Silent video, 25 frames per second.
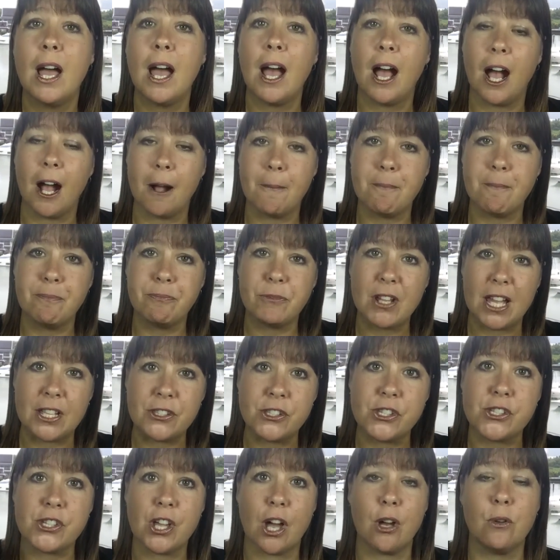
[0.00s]

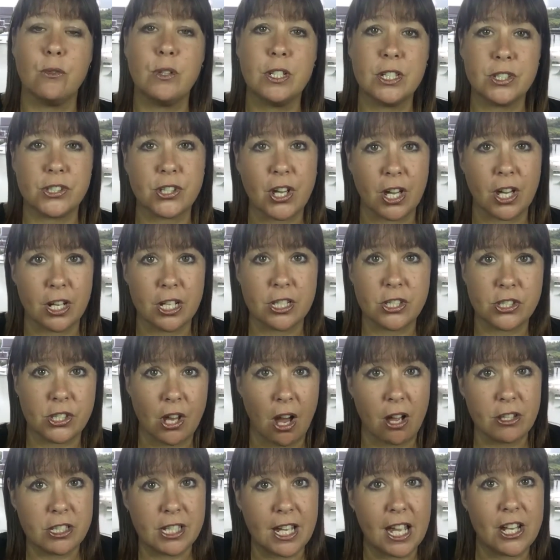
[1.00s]
And so it's going to
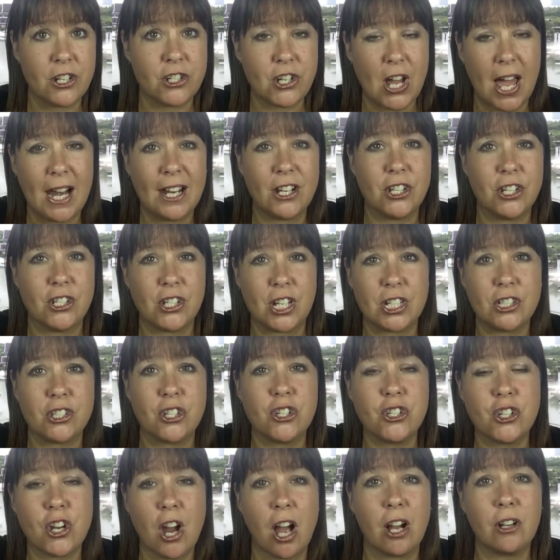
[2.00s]
start to get challenging to
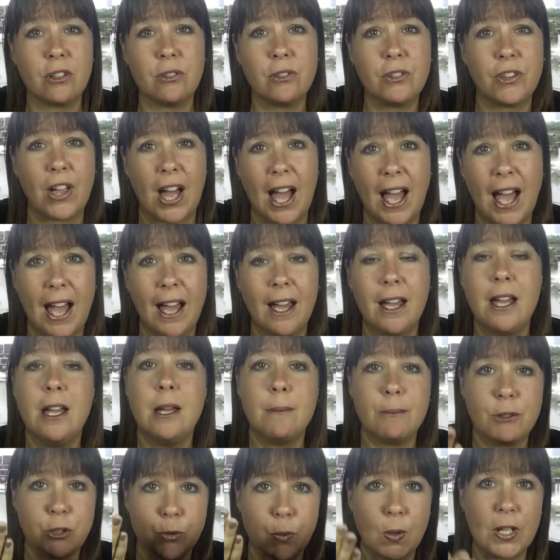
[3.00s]
juggle that
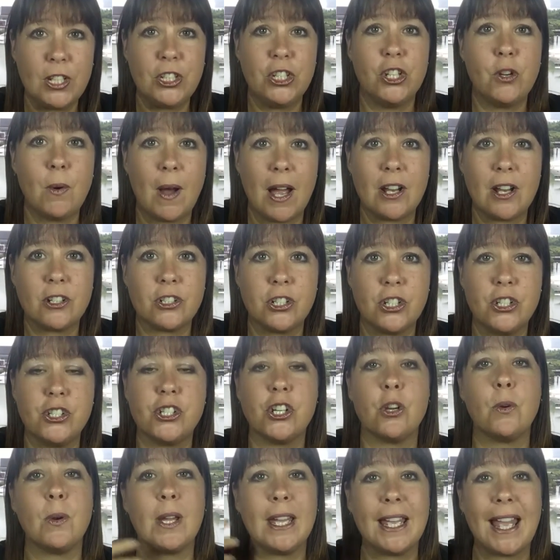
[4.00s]
between you actually
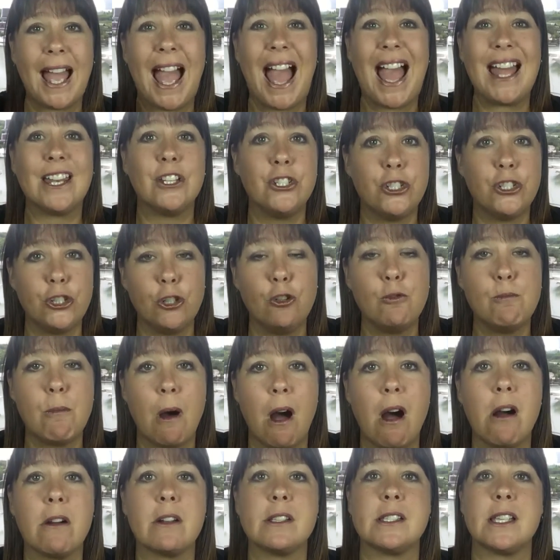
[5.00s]
doing and you
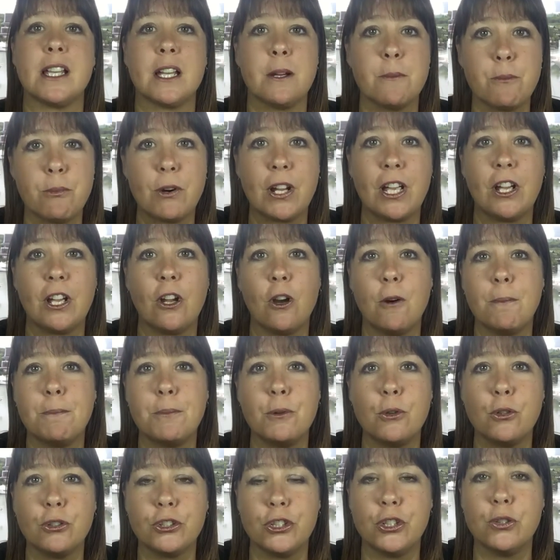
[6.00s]
marketing and bringing on
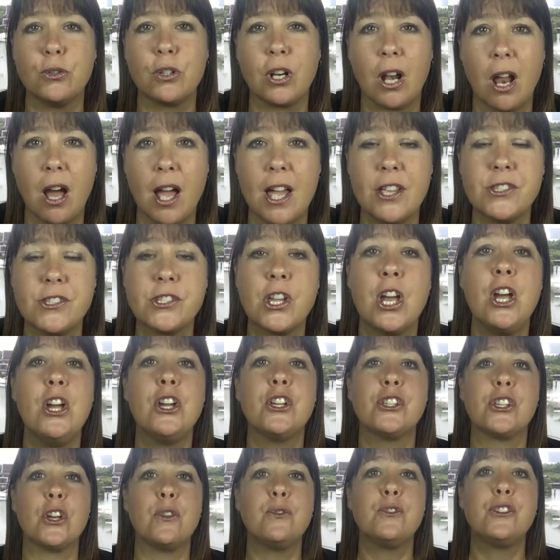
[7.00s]
board new clients.
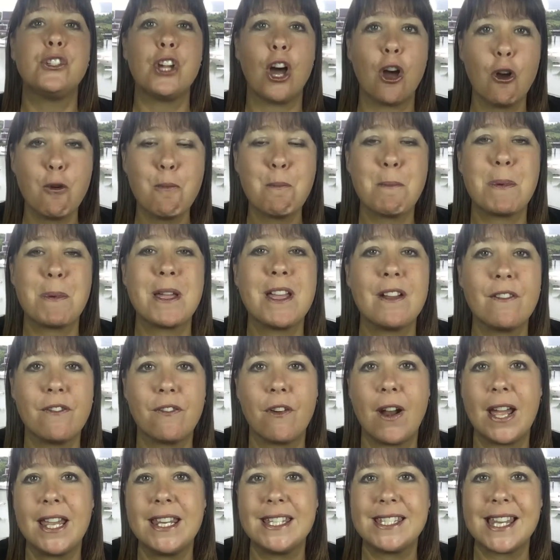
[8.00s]
So don't be
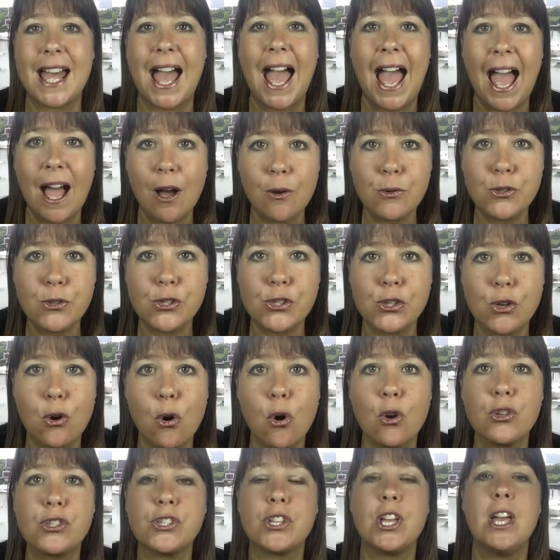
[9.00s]
afraid to
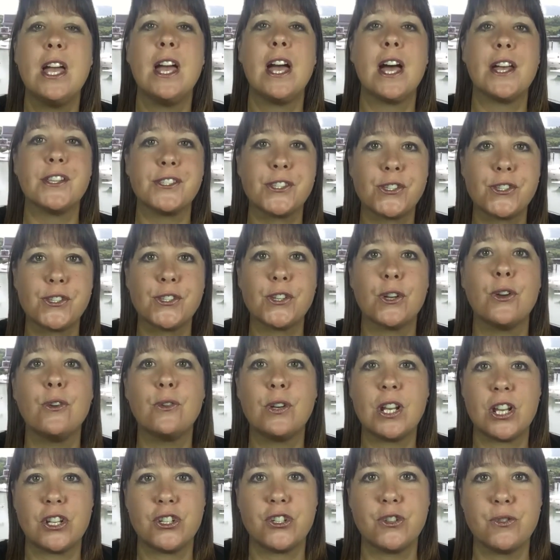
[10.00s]
outsource as
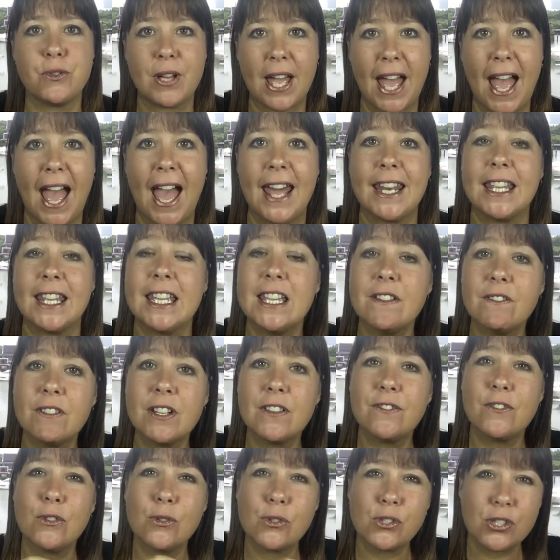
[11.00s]
soon as you can. Even
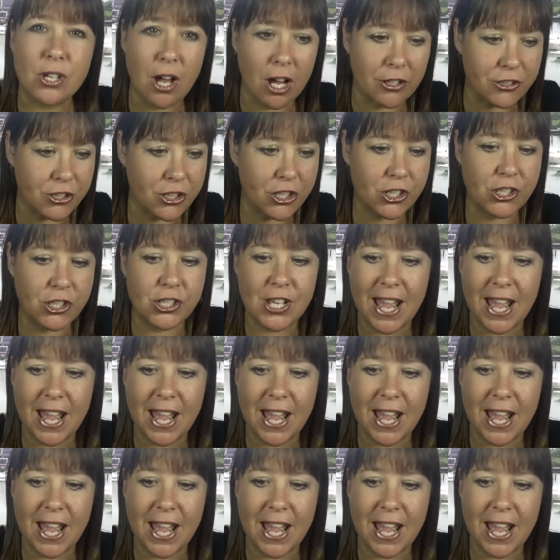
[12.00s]
if you start to just